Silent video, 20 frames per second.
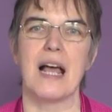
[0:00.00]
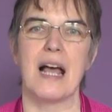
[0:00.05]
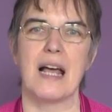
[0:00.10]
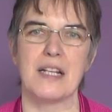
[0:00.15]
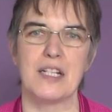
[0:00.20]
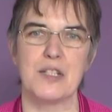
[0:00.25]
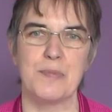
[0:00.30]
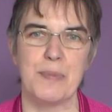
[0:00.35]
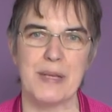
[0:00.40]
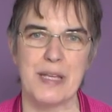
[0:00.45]

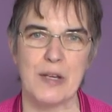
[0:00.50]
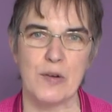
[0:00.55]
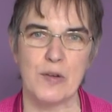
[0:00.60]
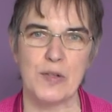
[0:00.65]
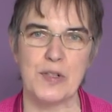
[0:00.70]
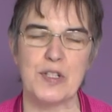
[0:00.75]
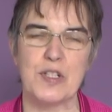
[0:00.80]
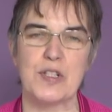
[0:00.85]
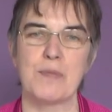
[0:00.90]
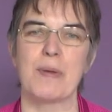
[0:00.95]
and
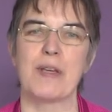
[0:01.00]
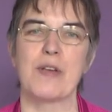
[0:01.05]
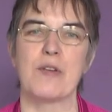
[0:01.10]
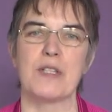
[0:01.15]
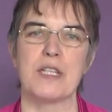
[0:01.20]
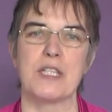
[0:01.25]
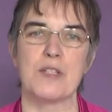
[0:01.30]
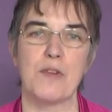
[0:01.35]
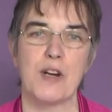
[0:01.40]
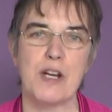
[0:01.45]
beyond
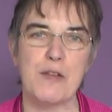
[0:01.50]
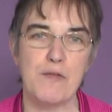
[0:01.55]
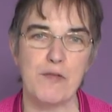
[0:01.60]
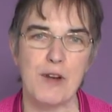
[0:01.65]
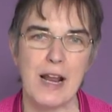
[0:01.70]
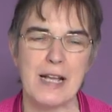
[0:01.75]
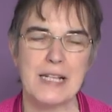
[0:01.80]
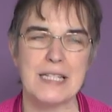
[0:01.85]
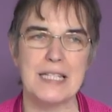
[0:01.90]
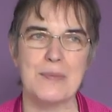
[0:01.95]
because it's very
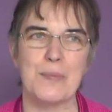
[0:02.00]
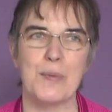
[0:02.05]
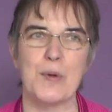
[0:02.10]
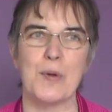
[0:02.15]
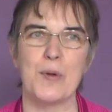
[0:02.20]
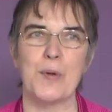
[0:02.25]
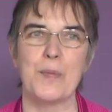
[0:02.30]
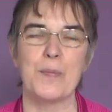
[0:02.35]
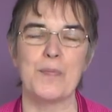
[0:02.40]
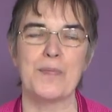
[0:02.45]

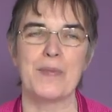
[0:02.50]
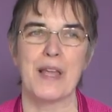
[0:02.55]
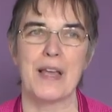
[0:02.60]
flexible